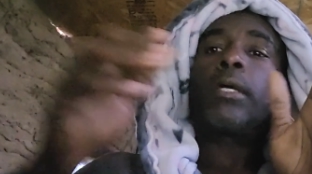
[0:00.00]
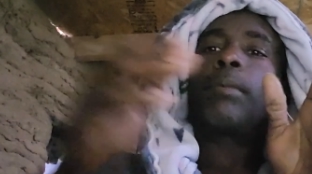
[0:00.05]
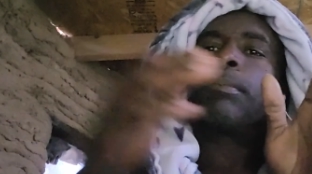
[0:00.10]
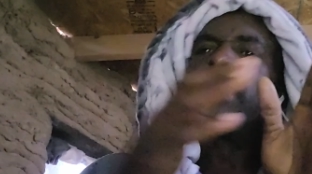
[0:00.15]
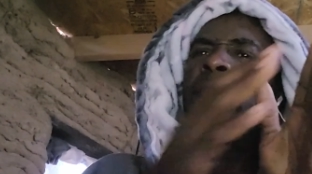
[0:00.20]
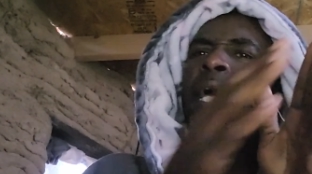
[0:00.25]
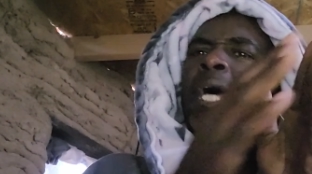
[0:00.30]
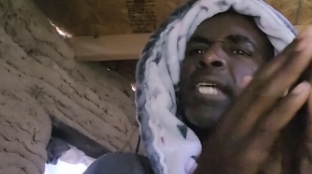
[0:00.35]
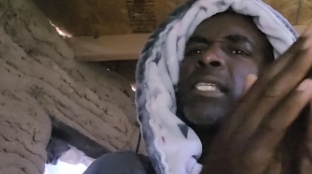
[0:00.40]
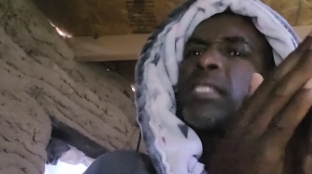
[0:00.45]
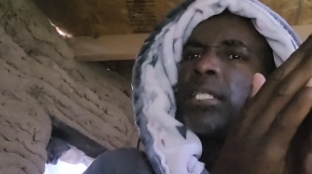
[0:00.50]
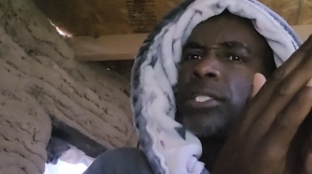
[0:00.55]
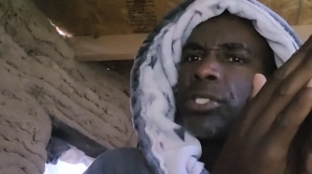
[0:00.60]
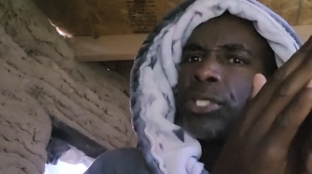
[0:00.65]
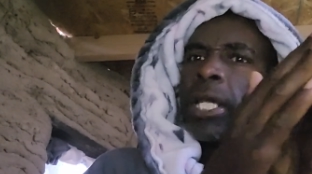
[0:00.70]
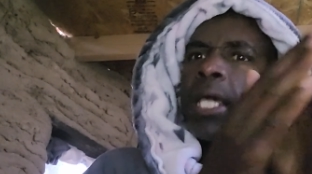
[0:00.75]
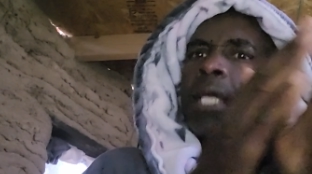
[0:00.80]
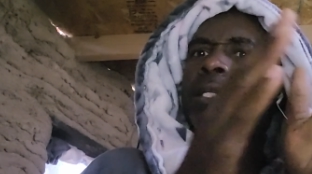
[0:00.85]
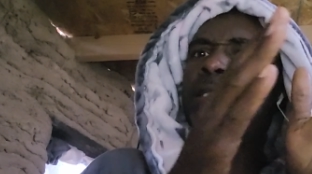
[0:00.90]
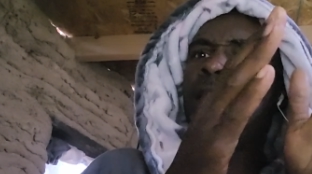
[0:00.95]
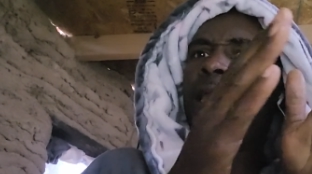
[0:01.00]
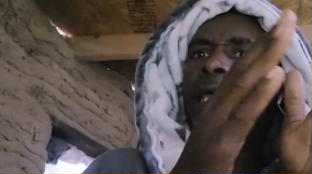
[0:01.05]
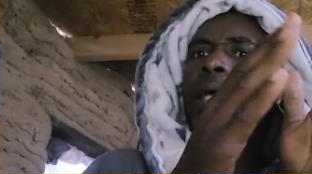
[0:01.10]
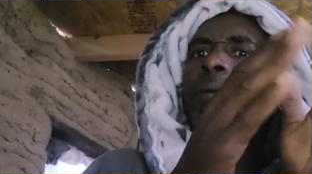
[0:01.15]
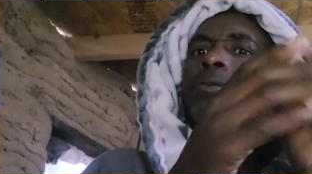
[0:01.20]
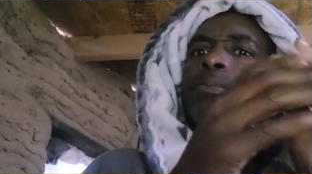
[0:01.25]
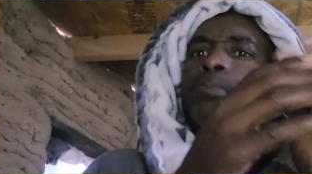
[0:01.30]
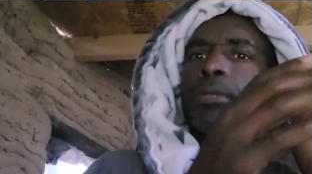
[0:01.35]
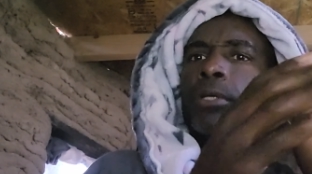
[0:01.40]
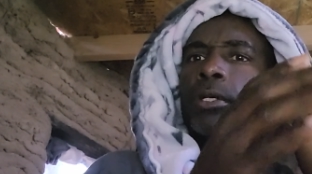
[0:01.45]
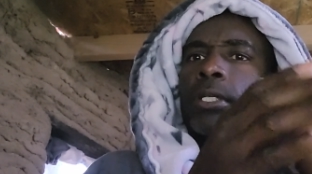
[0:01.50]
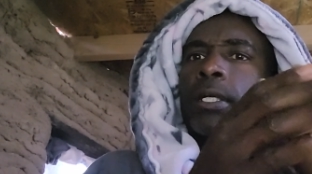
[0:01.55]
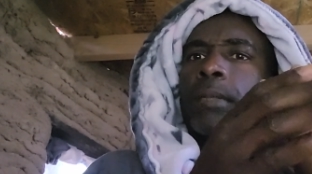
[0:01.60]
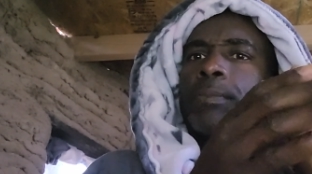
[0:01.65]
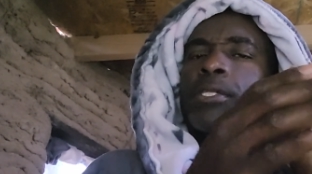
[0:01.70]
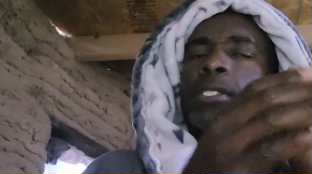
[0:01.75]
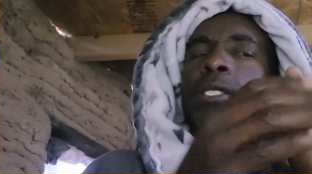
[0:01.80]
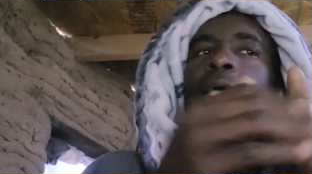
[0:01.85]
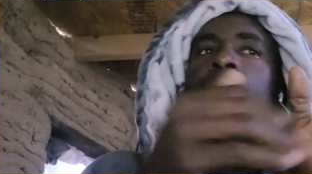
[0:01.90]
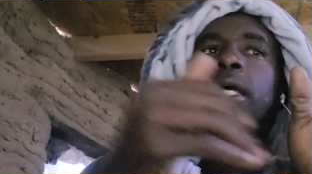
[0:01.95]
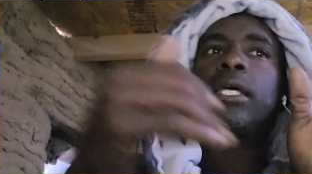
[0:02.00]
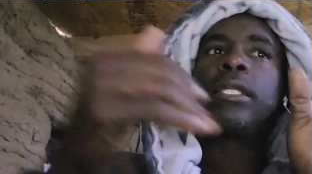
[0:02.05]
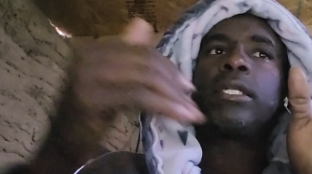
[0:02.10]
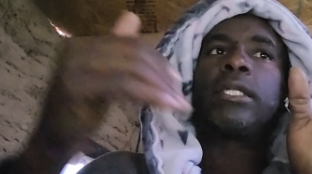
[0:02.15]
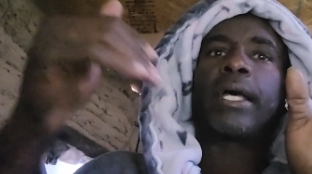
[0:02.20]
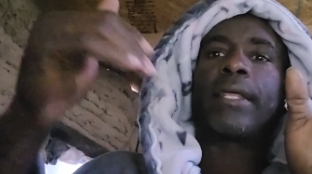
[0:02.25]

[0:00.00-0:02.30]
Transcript: But as the check dams build up sand,